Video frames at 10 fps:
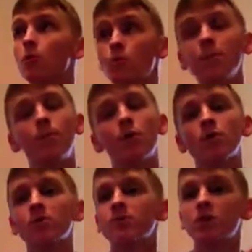would be
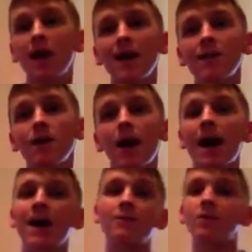booked, Dana
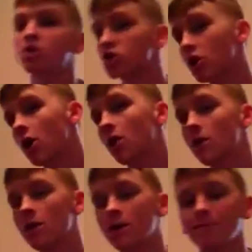and
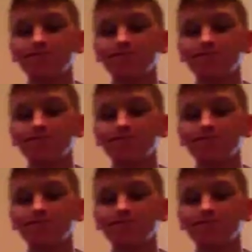Charlotte.